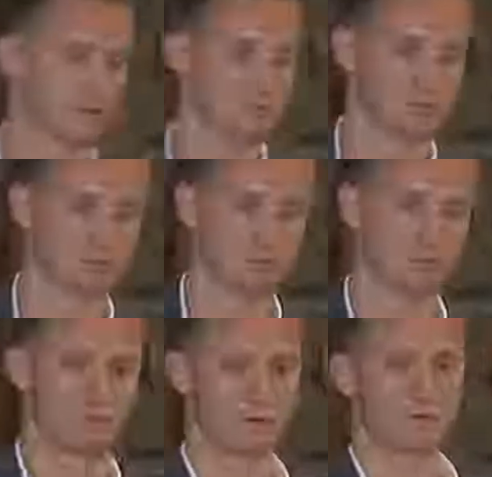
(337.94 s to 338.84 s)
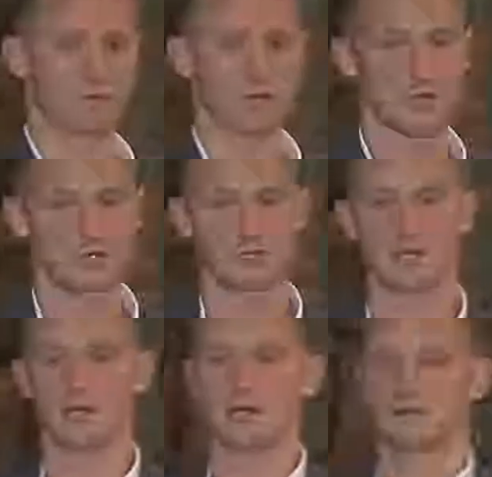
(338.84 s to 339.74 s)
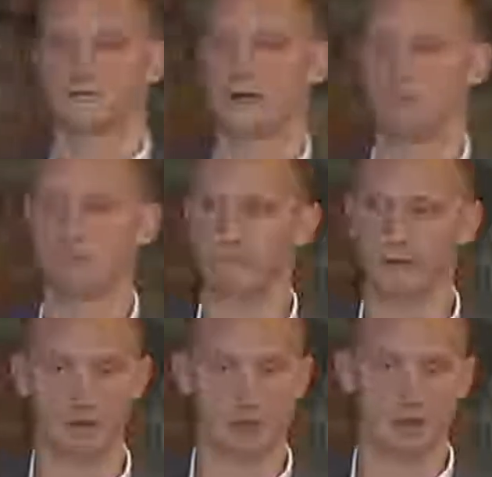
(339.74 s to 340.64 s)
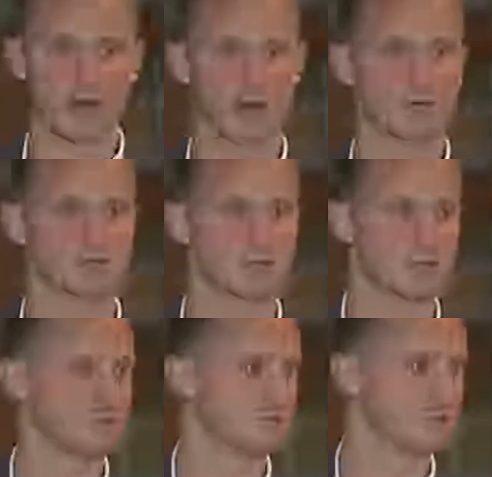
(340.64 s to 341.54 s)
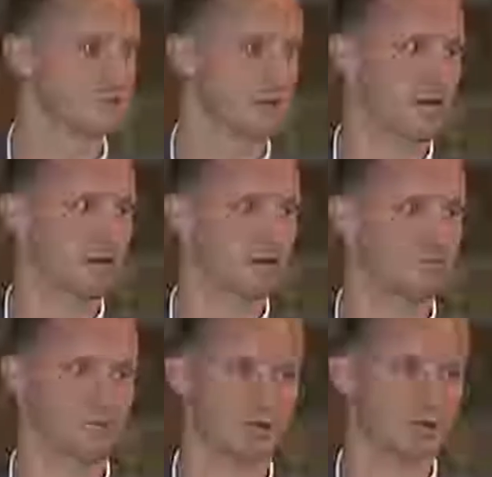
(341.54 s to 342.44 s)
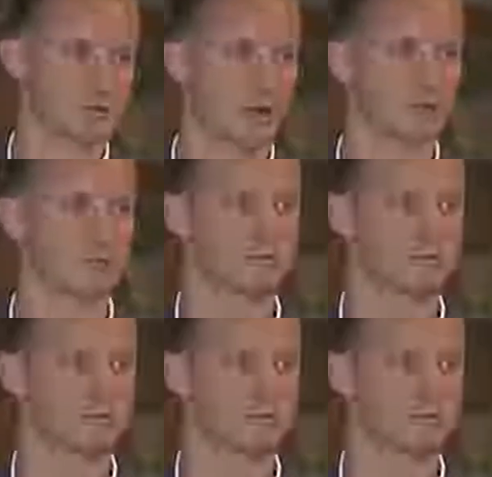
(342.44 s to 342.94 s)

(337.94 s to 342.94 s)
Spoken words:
the best group of friends. They had a bag of heroin, so she decided, you know, I'll try it.